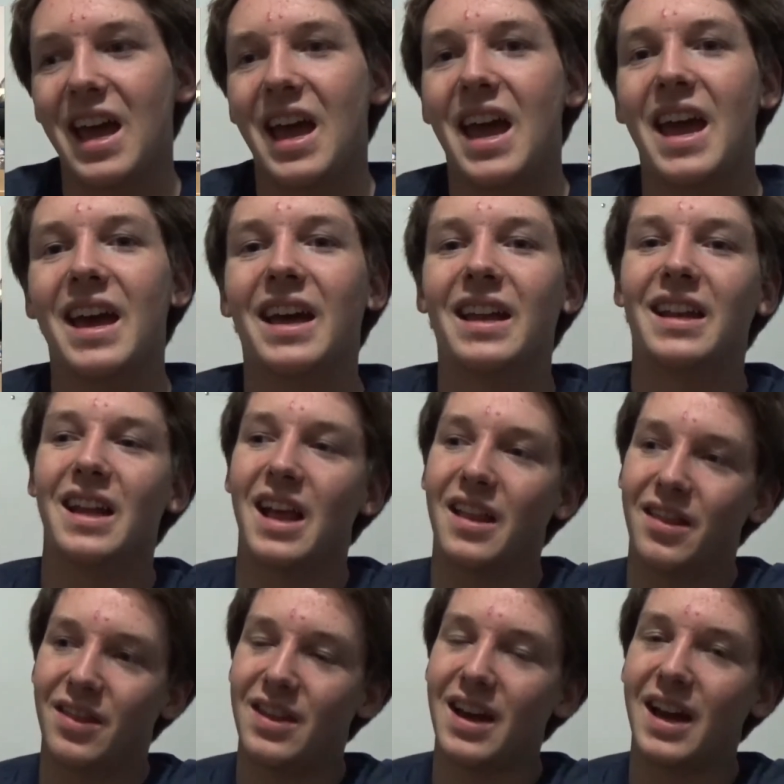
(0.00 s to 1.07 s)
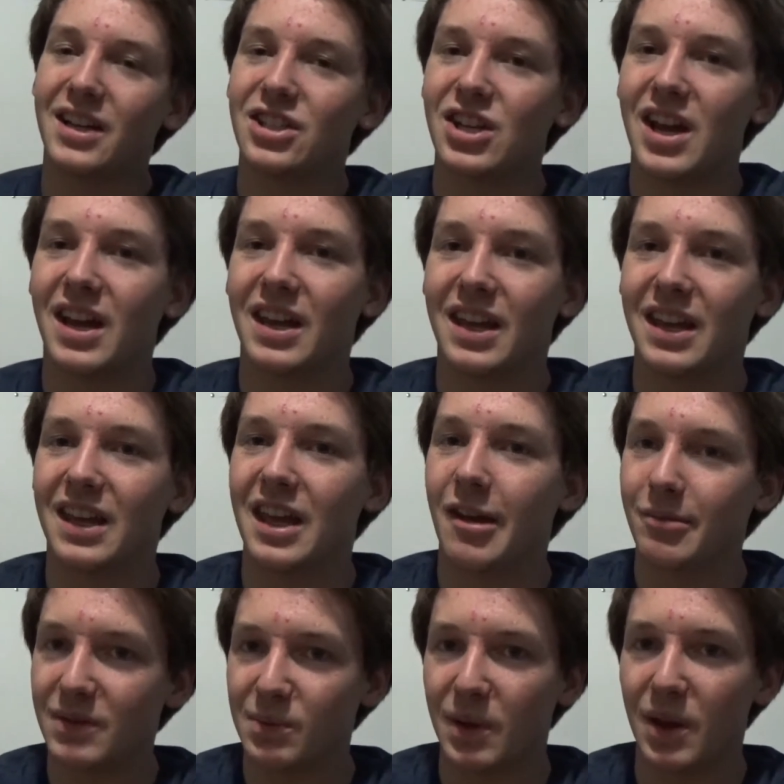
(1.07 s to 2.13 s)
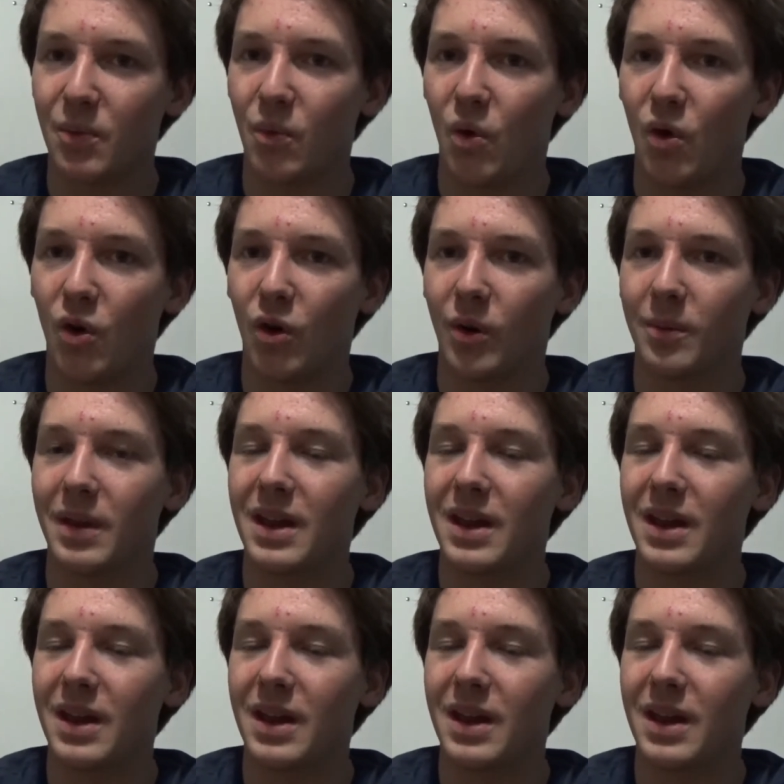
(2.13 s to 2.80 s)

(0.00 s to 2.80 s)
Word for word: and that jacket kept me warm.